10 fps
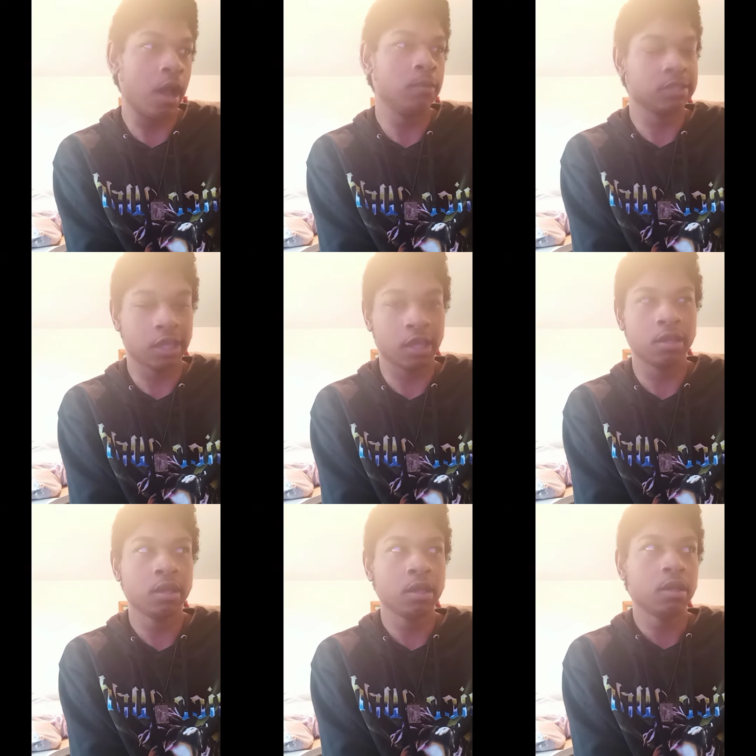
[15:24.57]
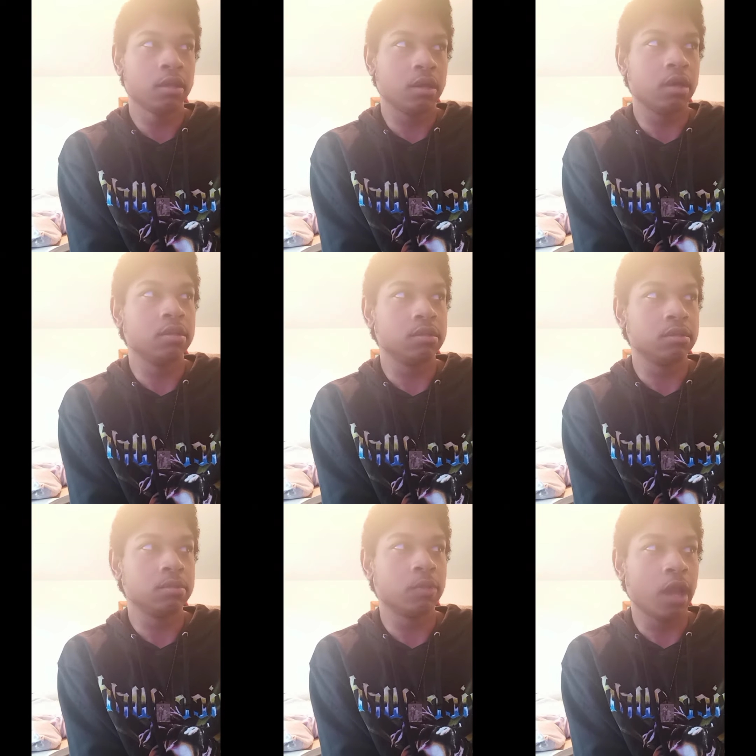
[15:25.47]
would say
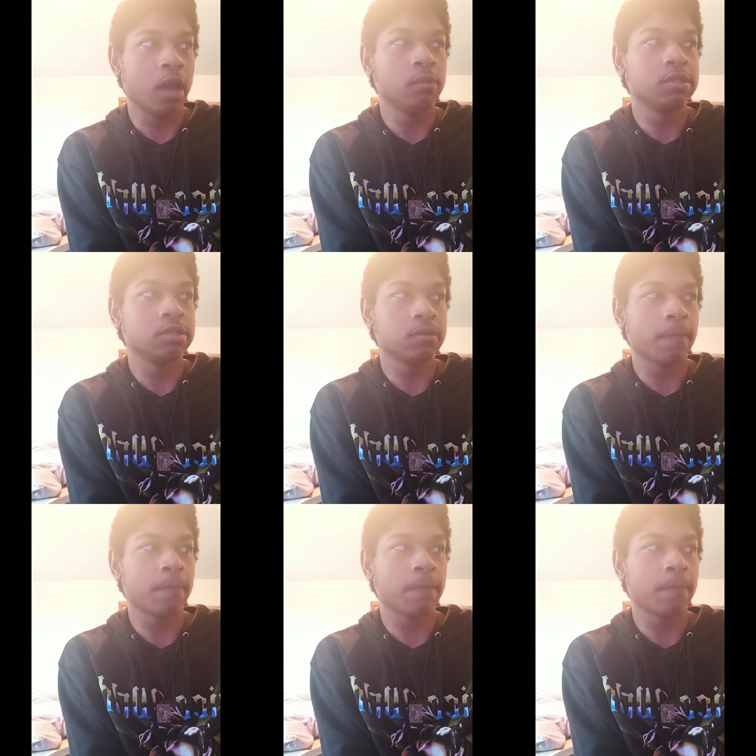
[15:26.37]
when I was